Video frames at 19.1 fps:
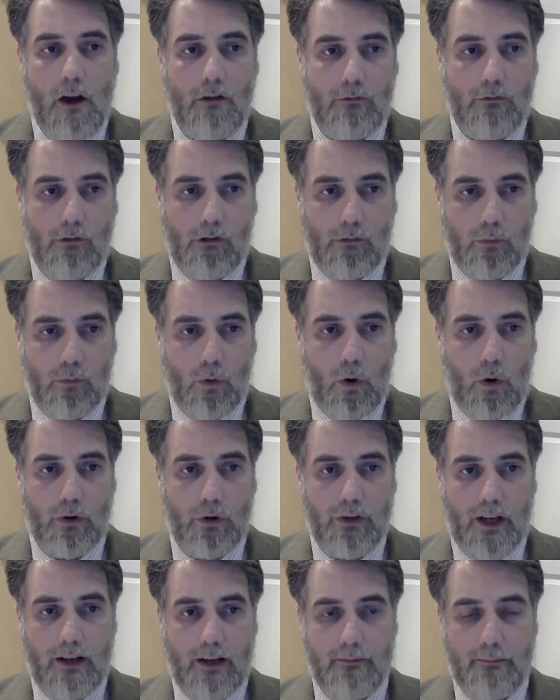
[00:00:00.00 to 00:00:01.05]
reward
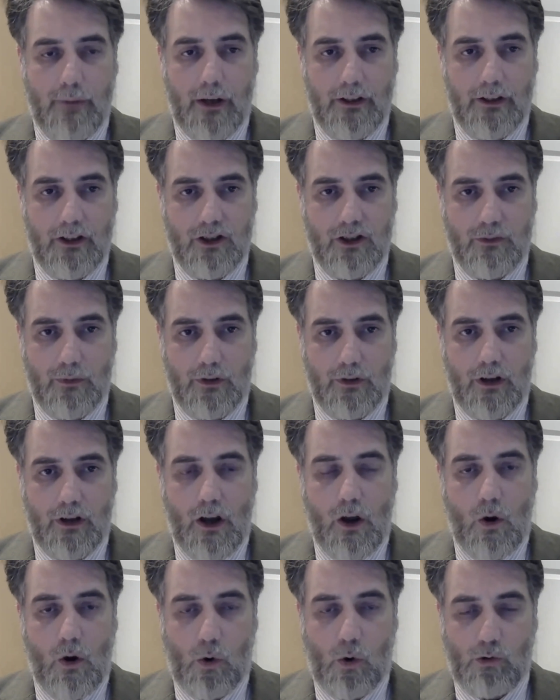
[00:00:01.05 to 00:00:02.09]
and punishment
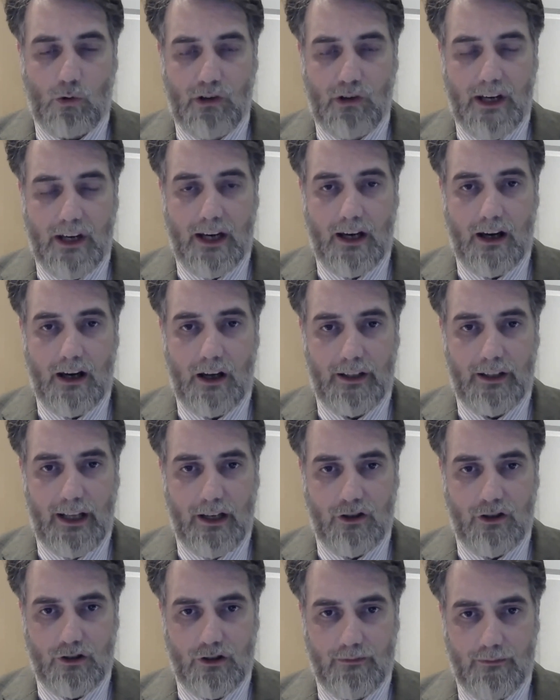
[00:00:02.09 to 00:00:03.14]
or
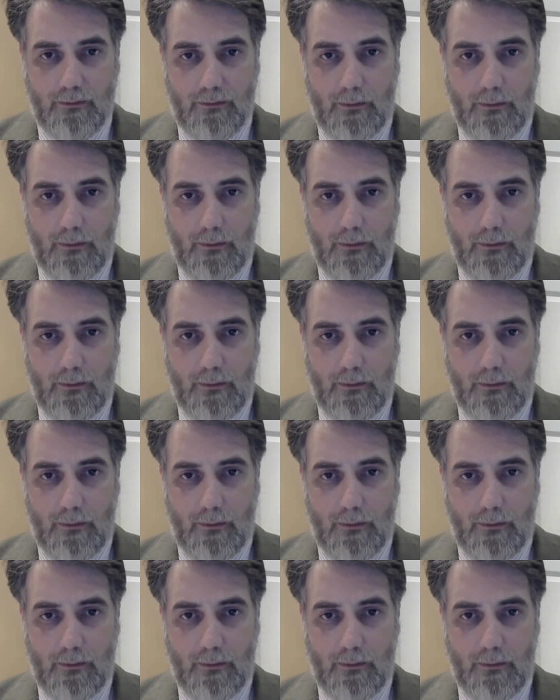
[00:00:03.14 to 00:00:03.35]
reincarnation.